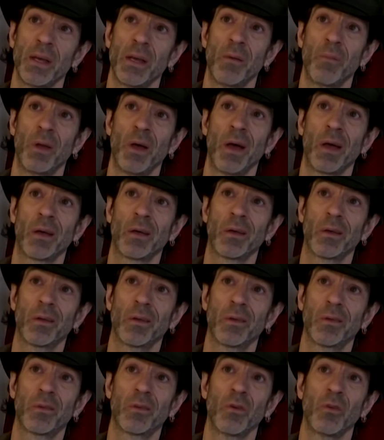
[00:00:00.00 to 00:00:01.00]
And I'm like,
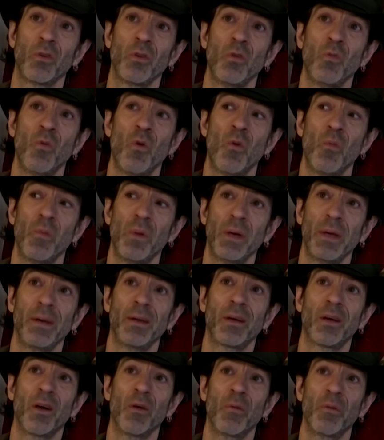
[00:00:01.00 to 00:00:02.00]
so you want me
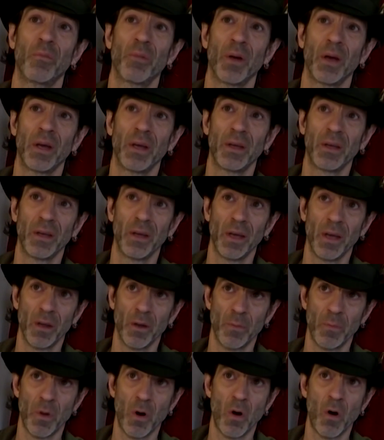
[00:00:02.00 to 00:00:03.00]
to come and play in
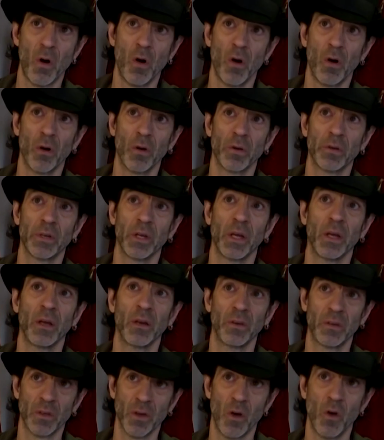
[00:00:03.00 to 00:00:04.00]
a bar
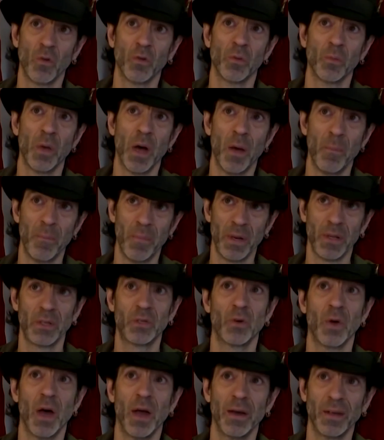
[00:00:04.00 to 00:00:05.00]
singing songs about me
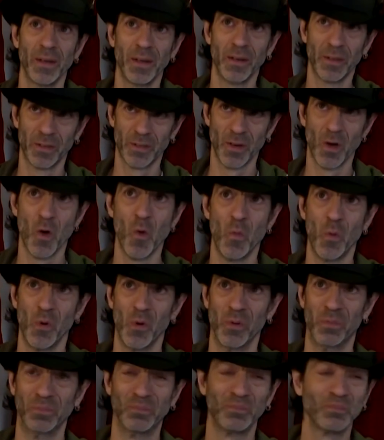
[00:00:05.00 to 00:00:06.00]
trying to get
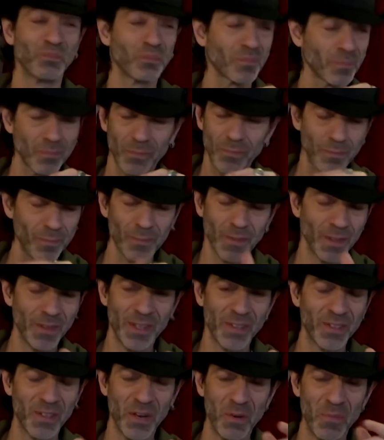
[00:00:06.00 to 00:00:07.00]
sober?
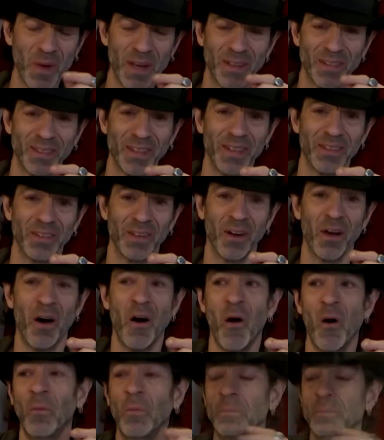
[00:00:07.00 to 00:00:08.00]
This doesn't make sense at all.